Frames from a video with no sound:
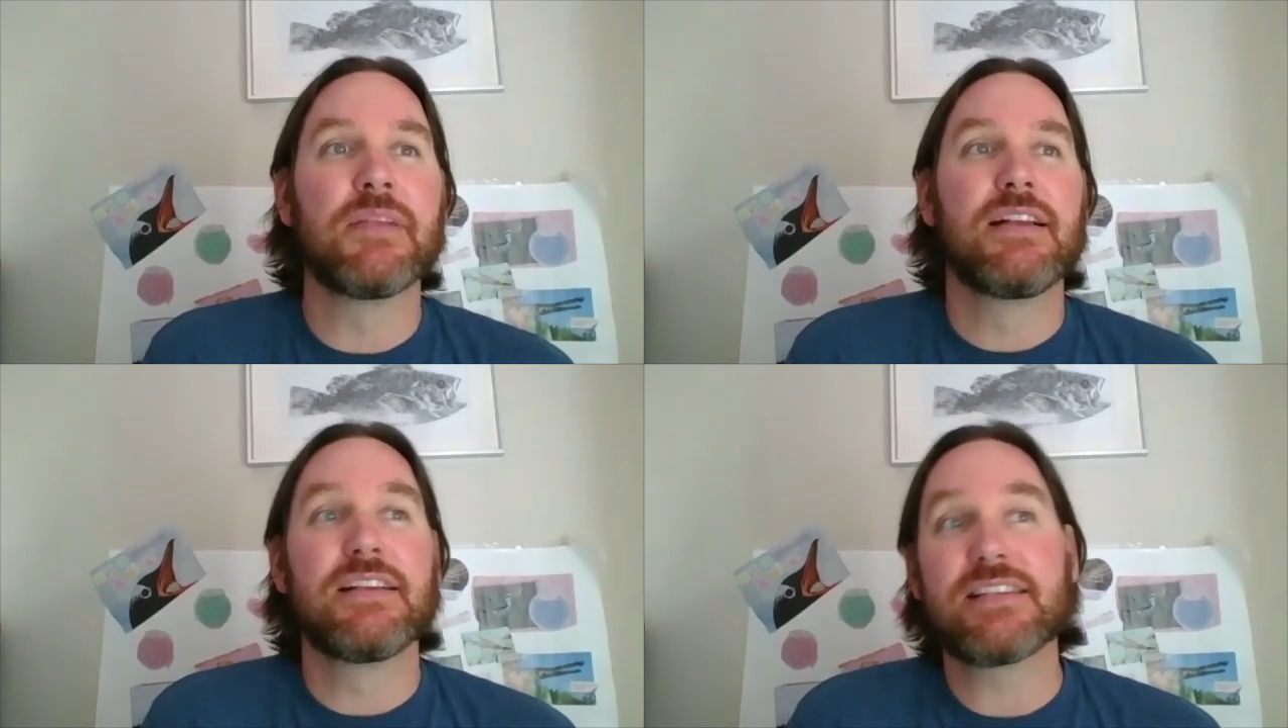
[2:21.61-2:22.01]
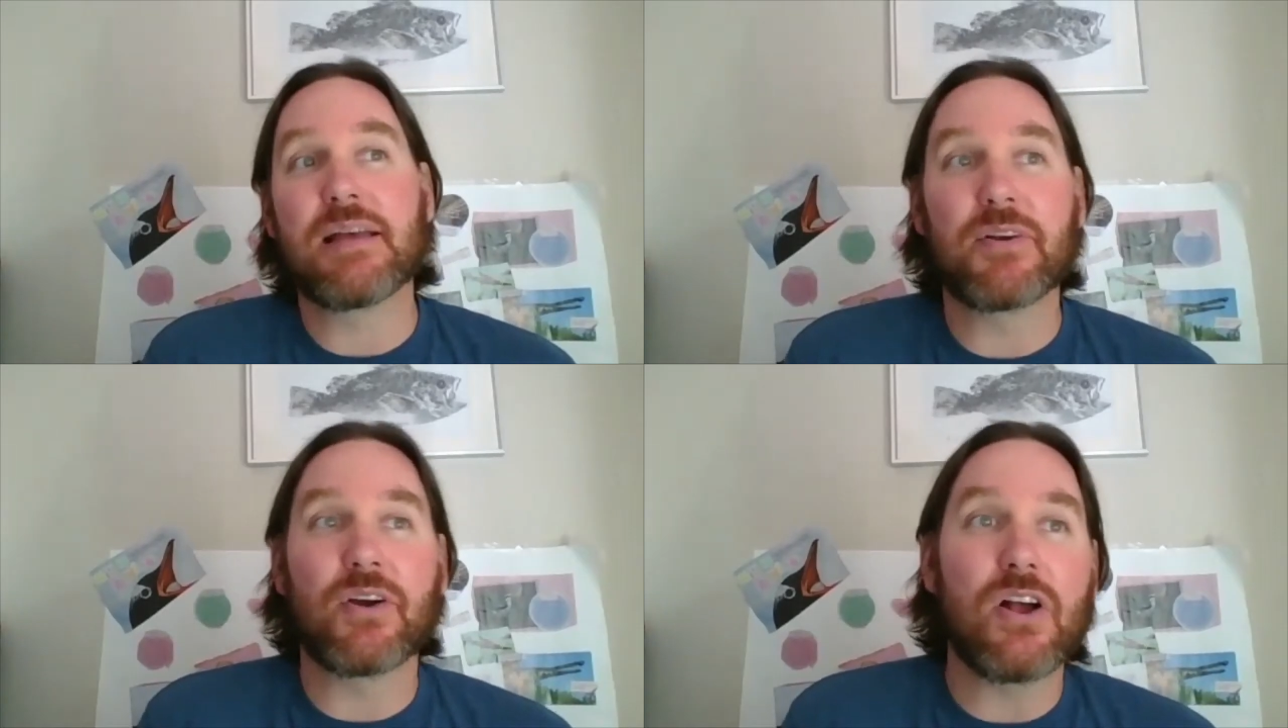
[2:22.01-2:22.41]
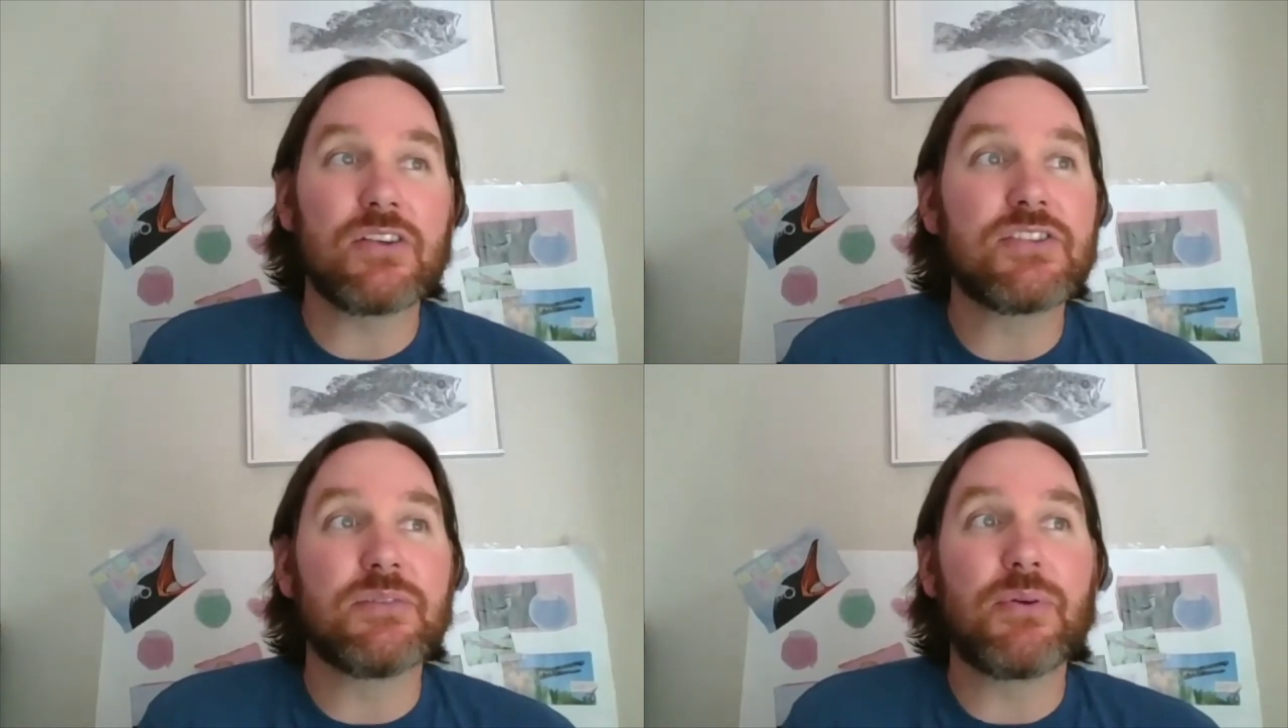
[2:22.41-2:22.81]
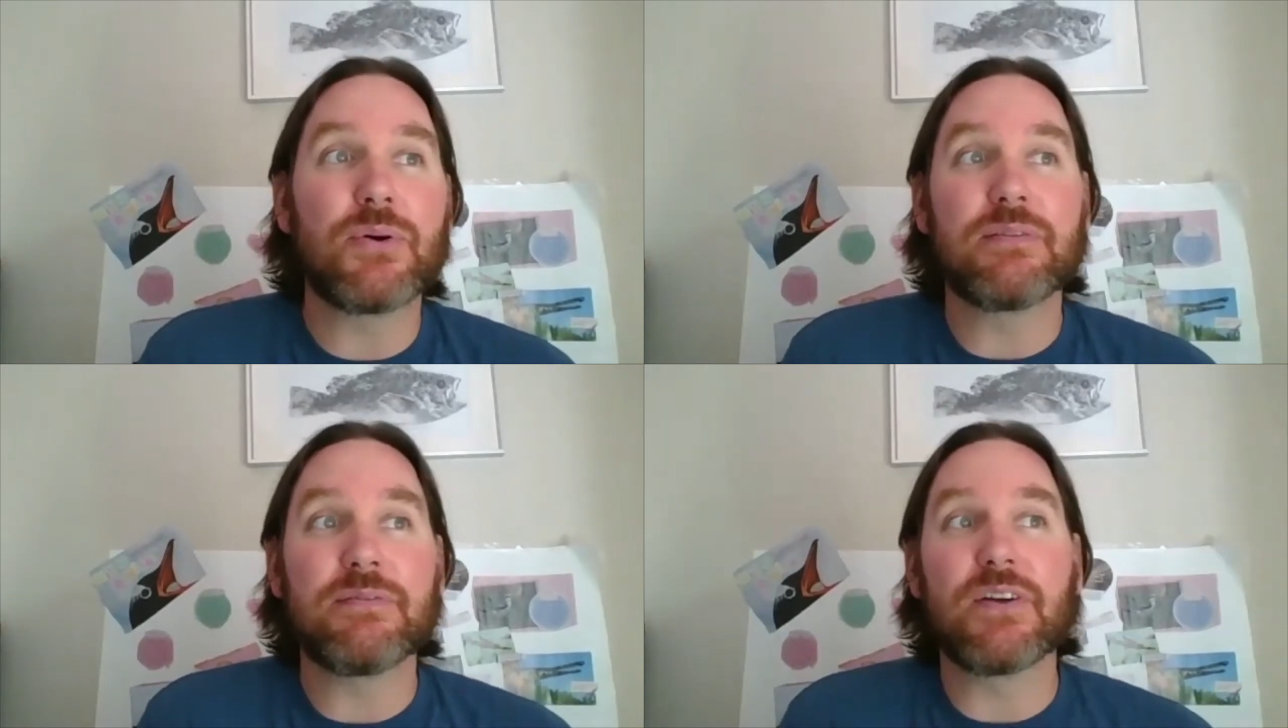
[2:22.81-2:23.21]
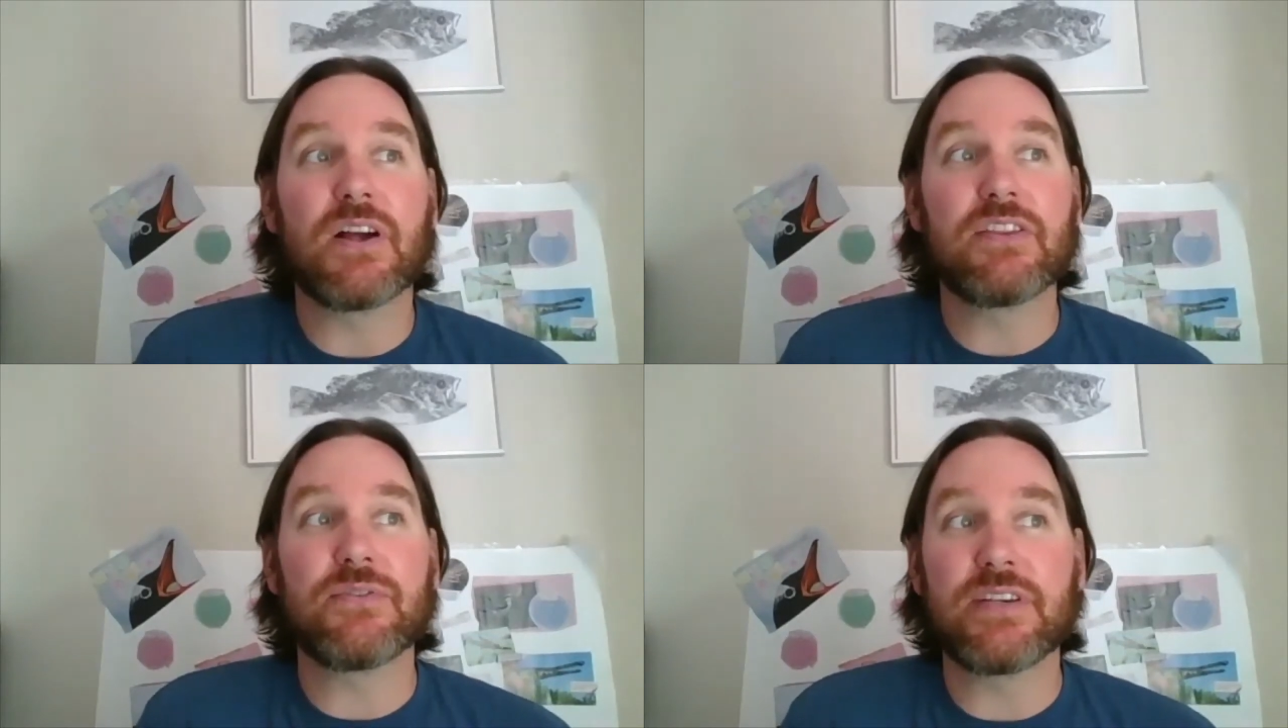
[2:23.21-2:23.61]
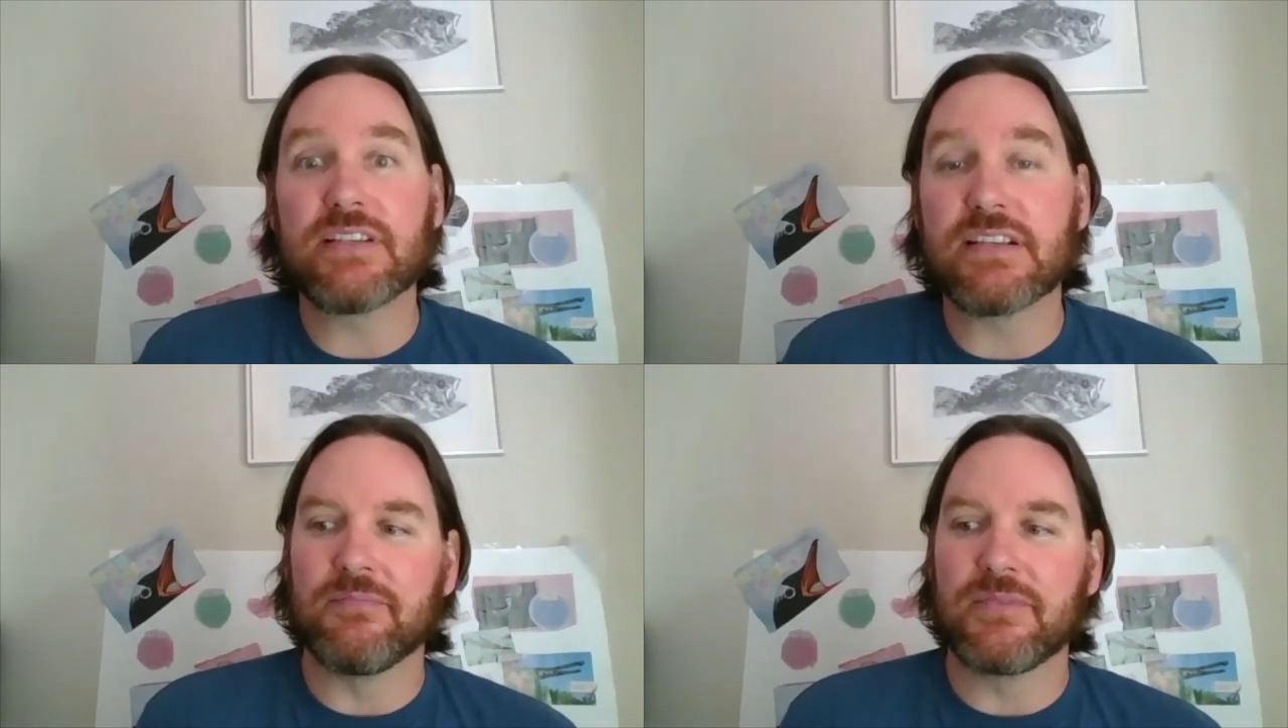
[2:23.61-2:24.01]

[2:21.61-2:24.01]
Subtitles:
Salmon are also important for other reasons.